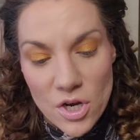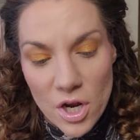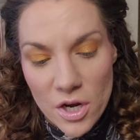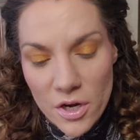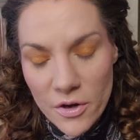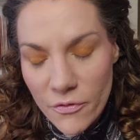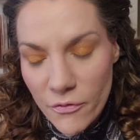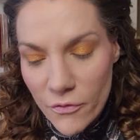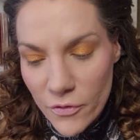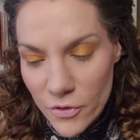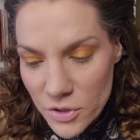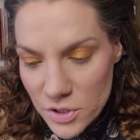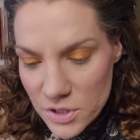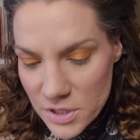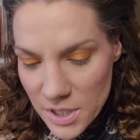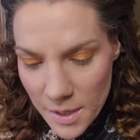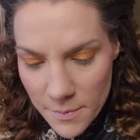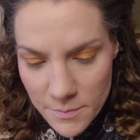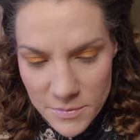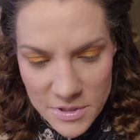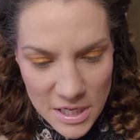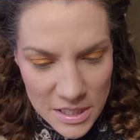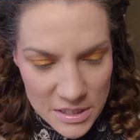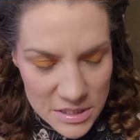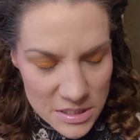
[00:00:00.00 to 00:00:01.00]
not a first
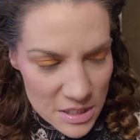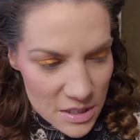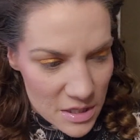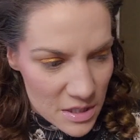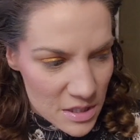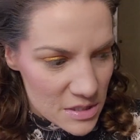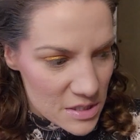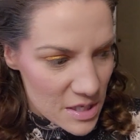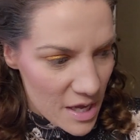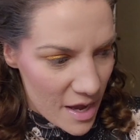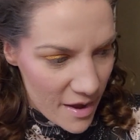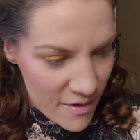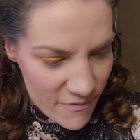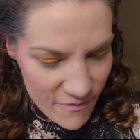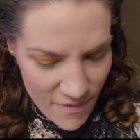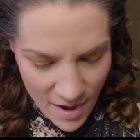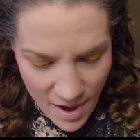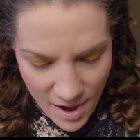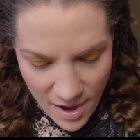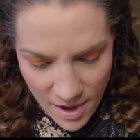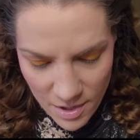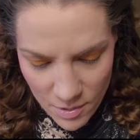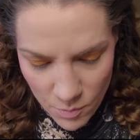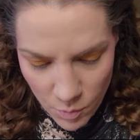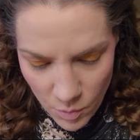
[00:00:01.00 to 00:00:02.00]
time testing this. I've
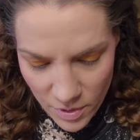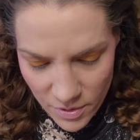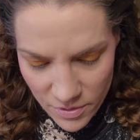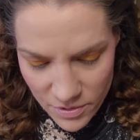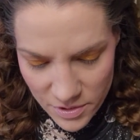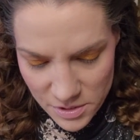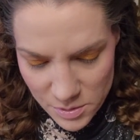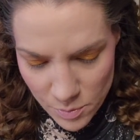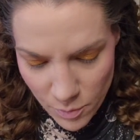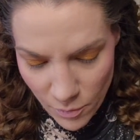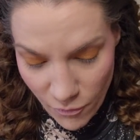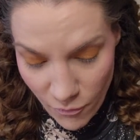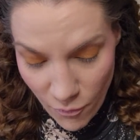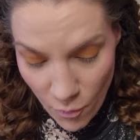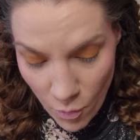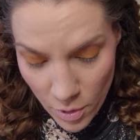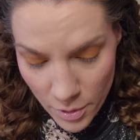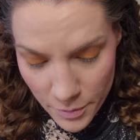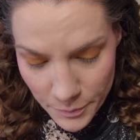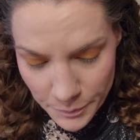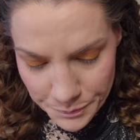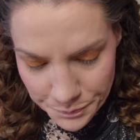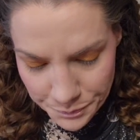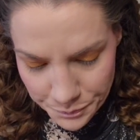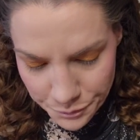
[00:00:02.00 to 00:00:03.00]
had one of these
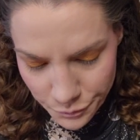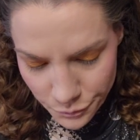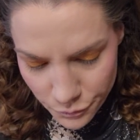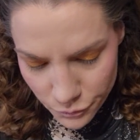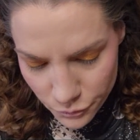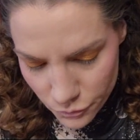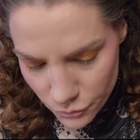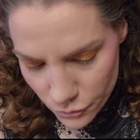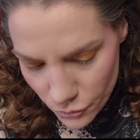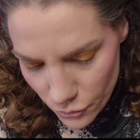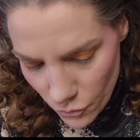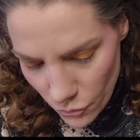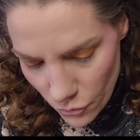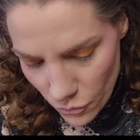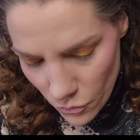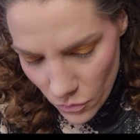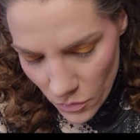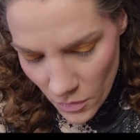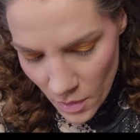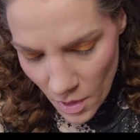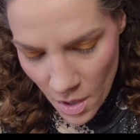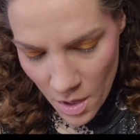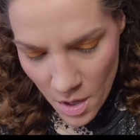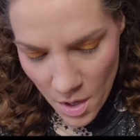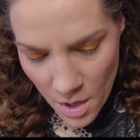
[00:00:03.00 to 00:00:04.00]
before.
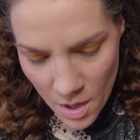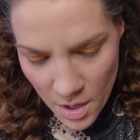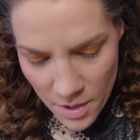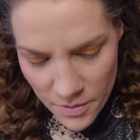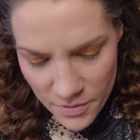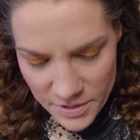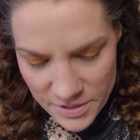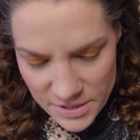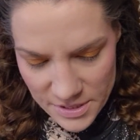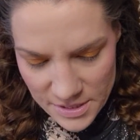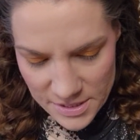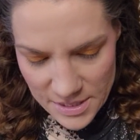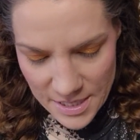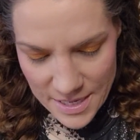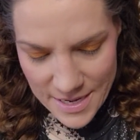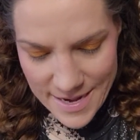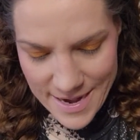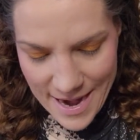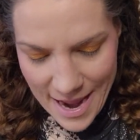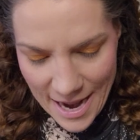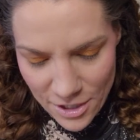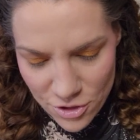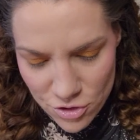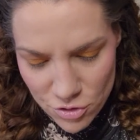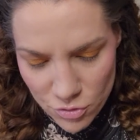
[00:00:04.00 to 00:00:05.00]
This is a
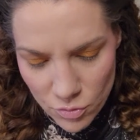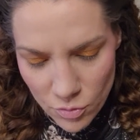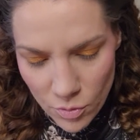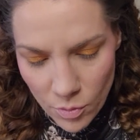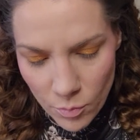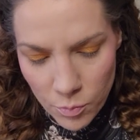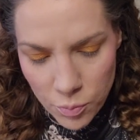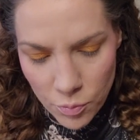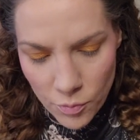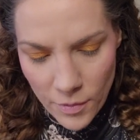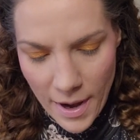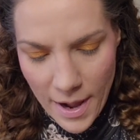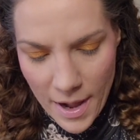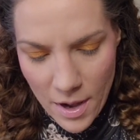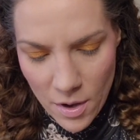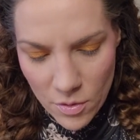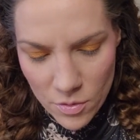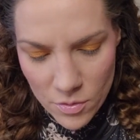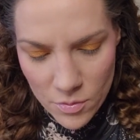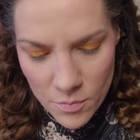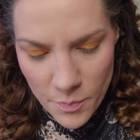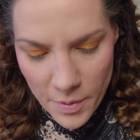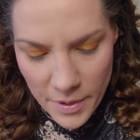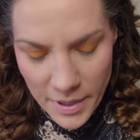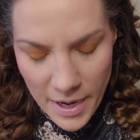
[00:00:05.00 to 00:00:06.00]
natural
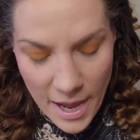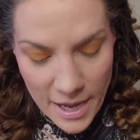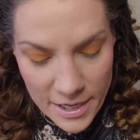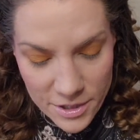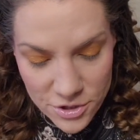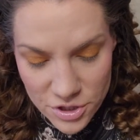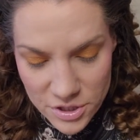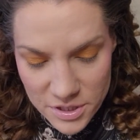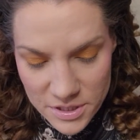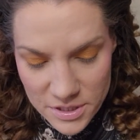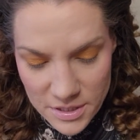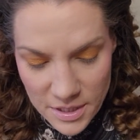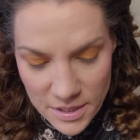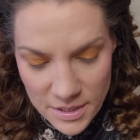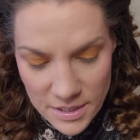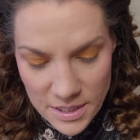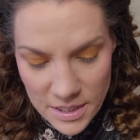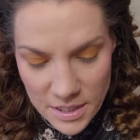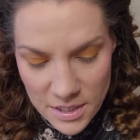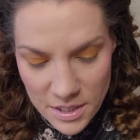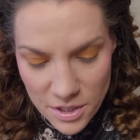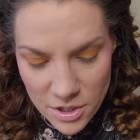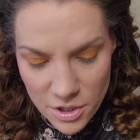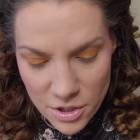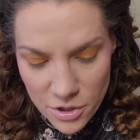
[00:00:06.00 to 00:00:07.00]
brown, but I just
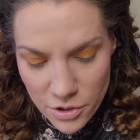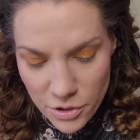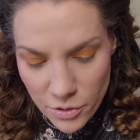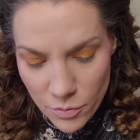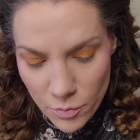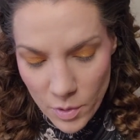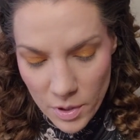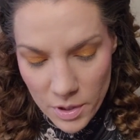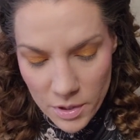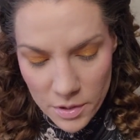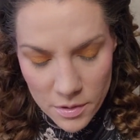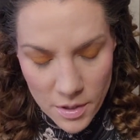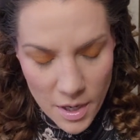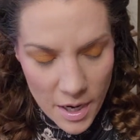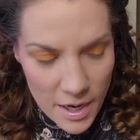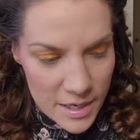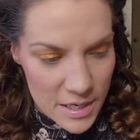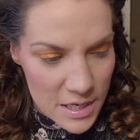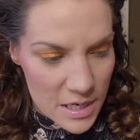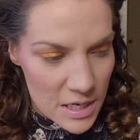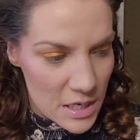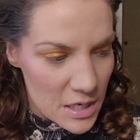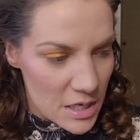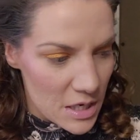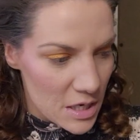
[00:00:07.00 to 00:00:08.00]
needed a new one.
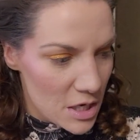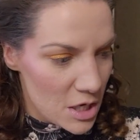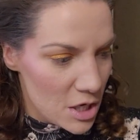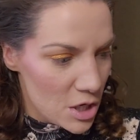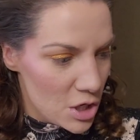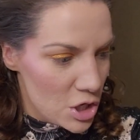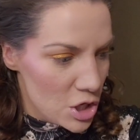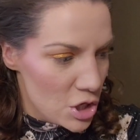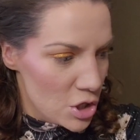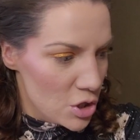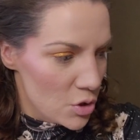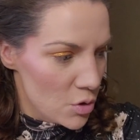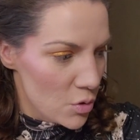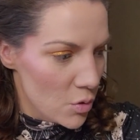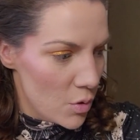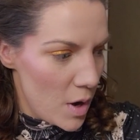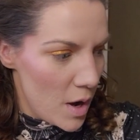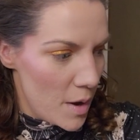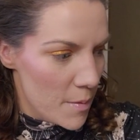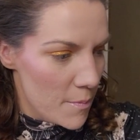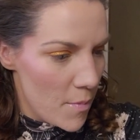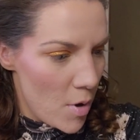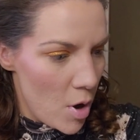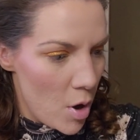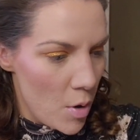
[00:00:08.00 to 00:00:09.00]

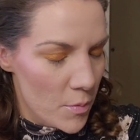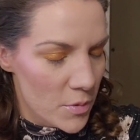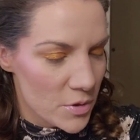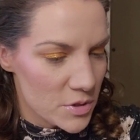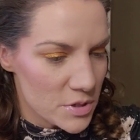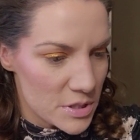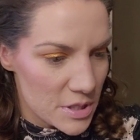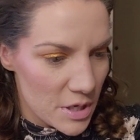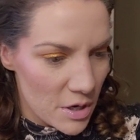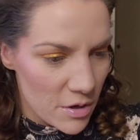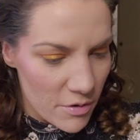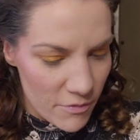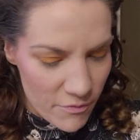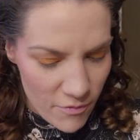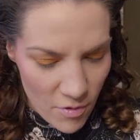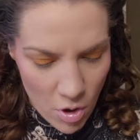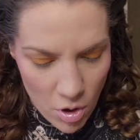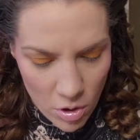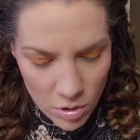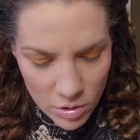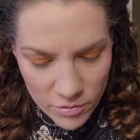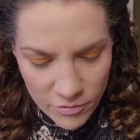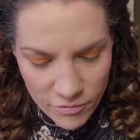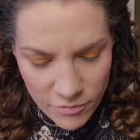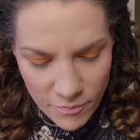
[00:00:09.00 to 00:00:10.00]
I'm almost out of
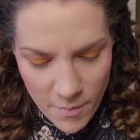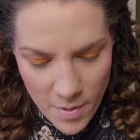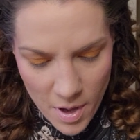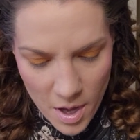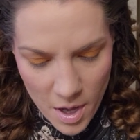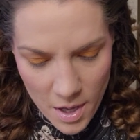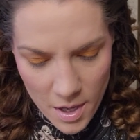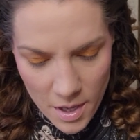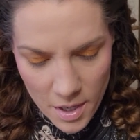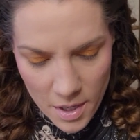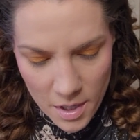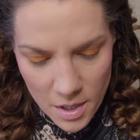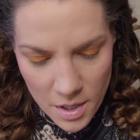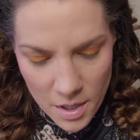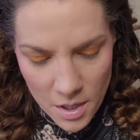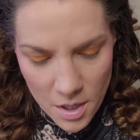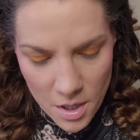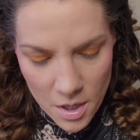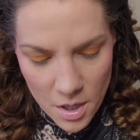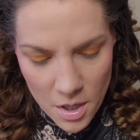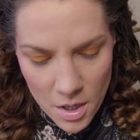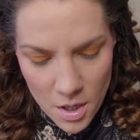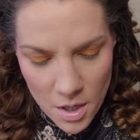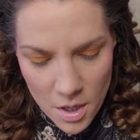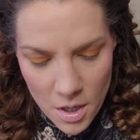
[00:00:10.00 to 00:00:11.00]
all of my
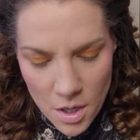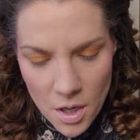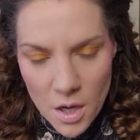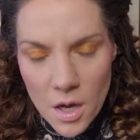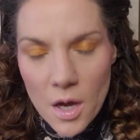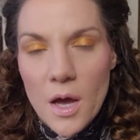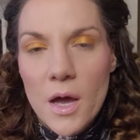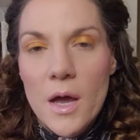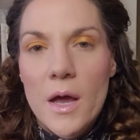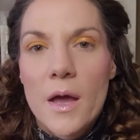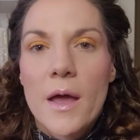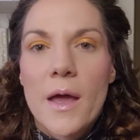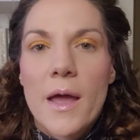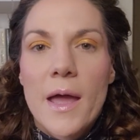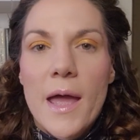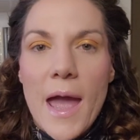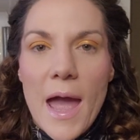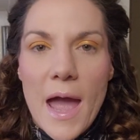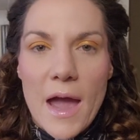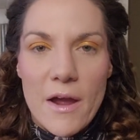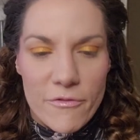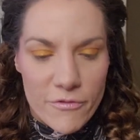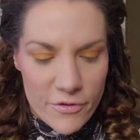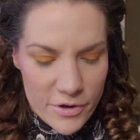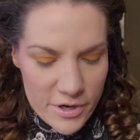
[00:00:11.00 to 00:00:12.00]

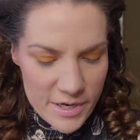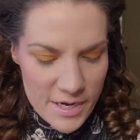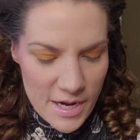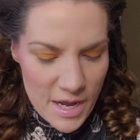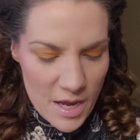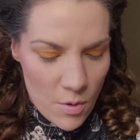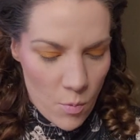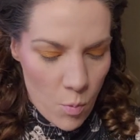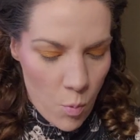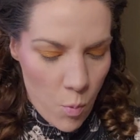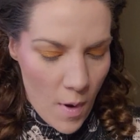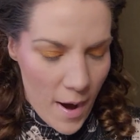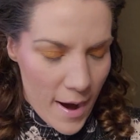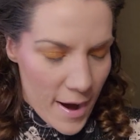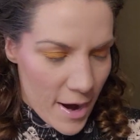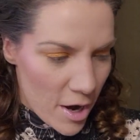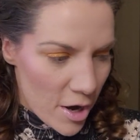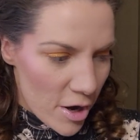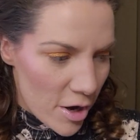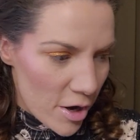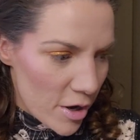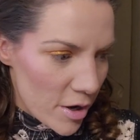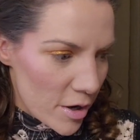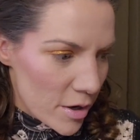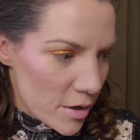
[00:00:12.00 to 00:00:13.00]
everyday
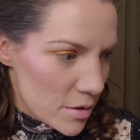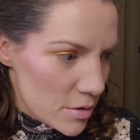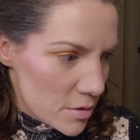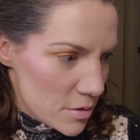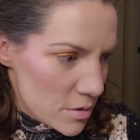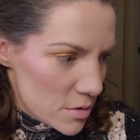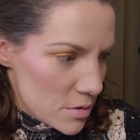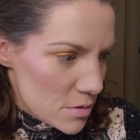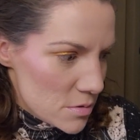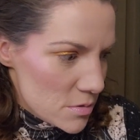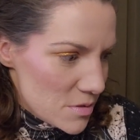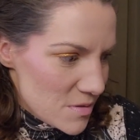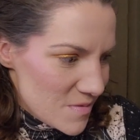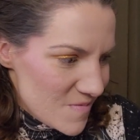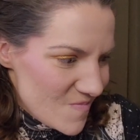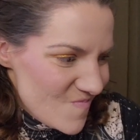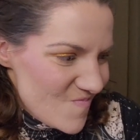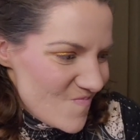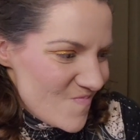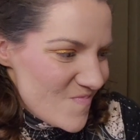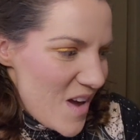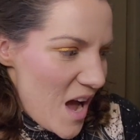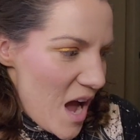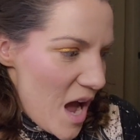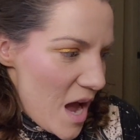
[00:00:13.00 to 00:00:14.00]
wear
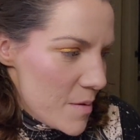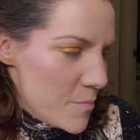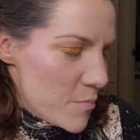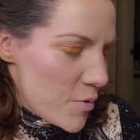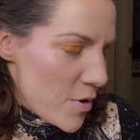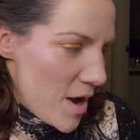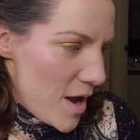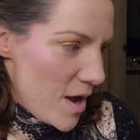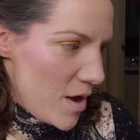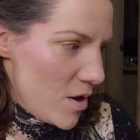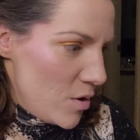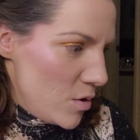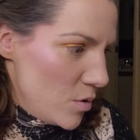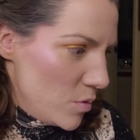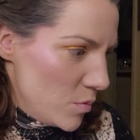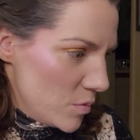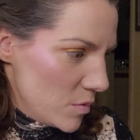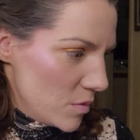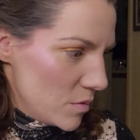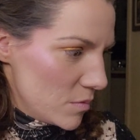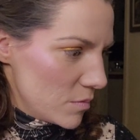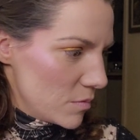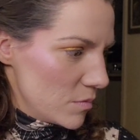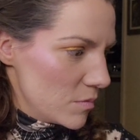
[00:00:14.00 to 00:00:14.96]
eyebrow